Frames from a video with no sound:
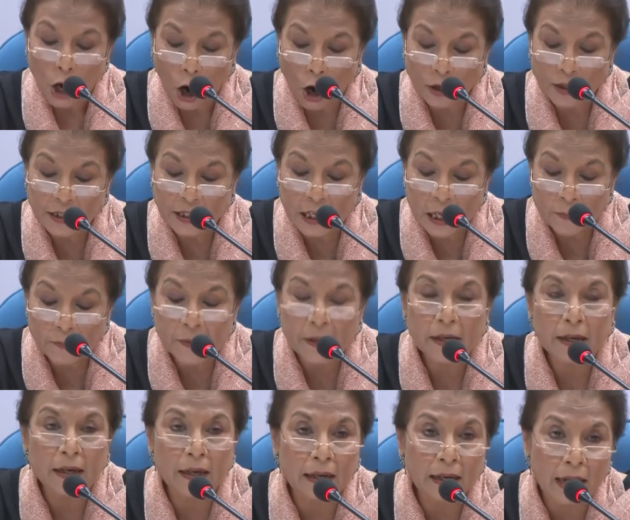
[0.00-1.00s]
on keeping
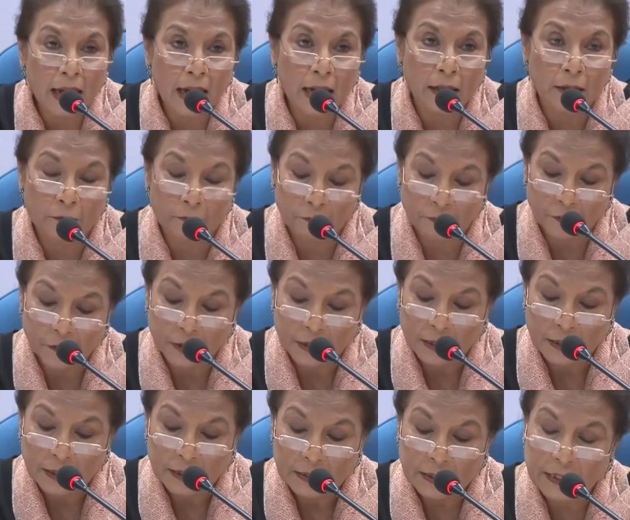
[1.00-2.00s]
alive
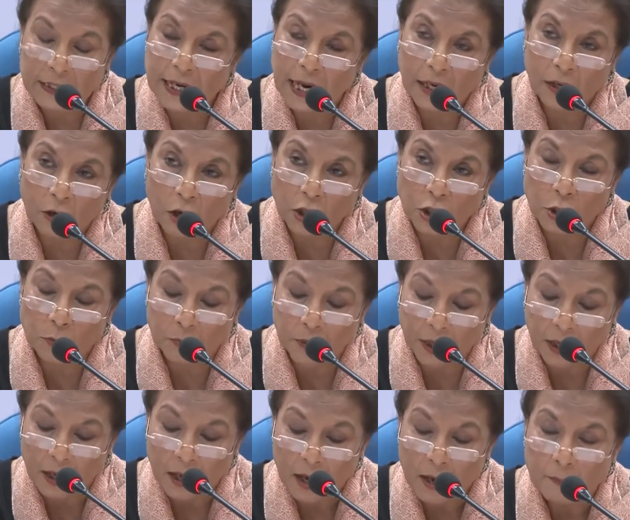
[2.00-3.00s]
the dichotomy